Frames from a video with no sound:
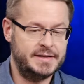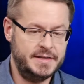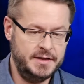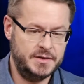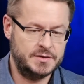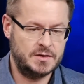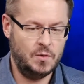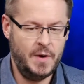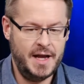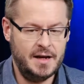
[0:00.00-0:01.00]
continues.
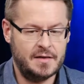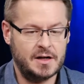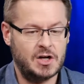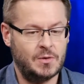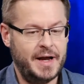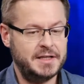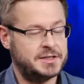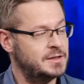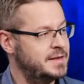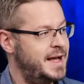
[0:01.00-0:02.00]
When the
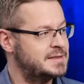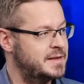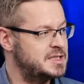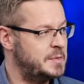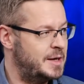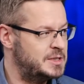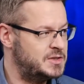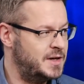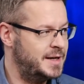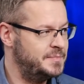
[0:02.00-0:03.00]
Quraysh heard that, so that's
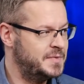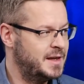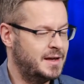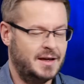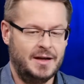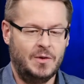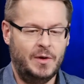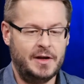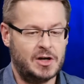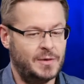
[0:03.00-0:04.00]
Muhammad's tribe.
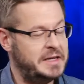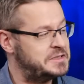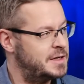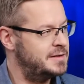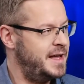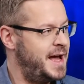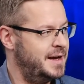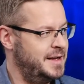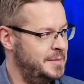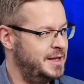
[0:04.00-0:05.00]
When the Quraysh heard
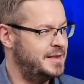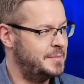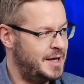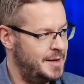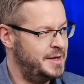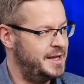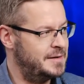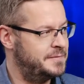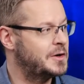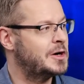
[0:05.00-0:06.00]
that, namely that Muhammad
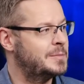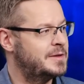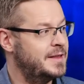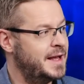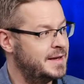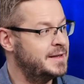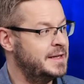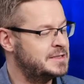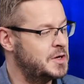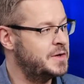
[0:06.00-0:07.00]
had affirmed that
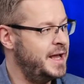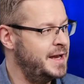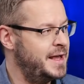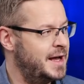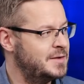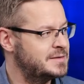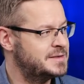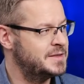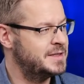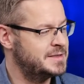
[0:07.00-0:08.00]
it's okay now,
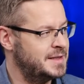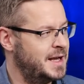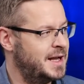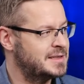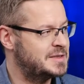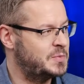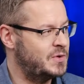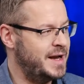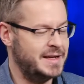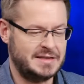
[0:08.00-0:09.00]
it's halal to
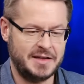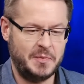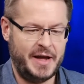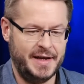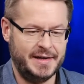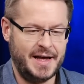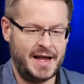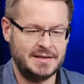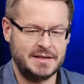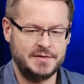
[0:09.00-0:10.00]
pray to their pagan
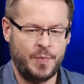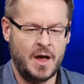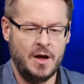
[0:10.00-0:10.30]
goddesses.